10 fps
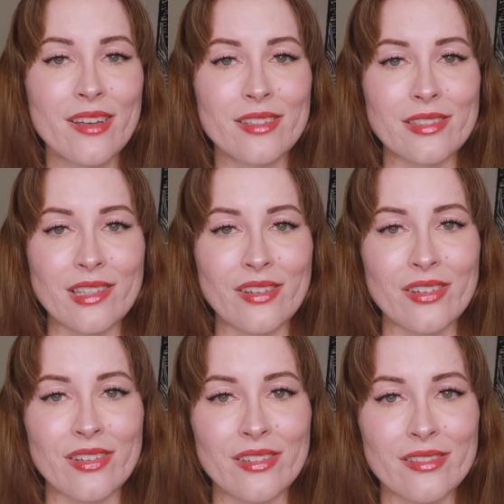
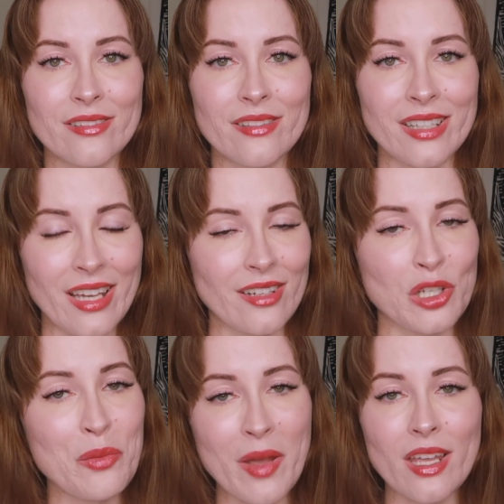So again,
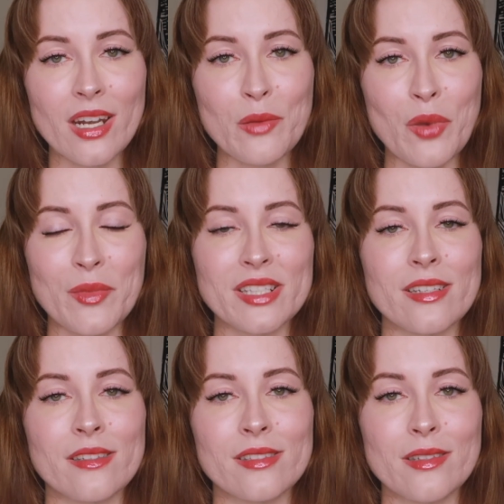not making any
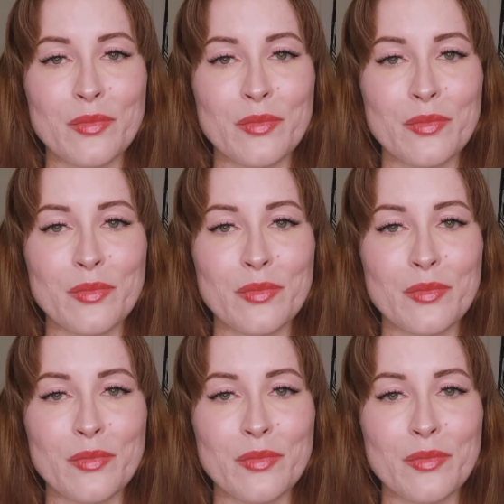promises,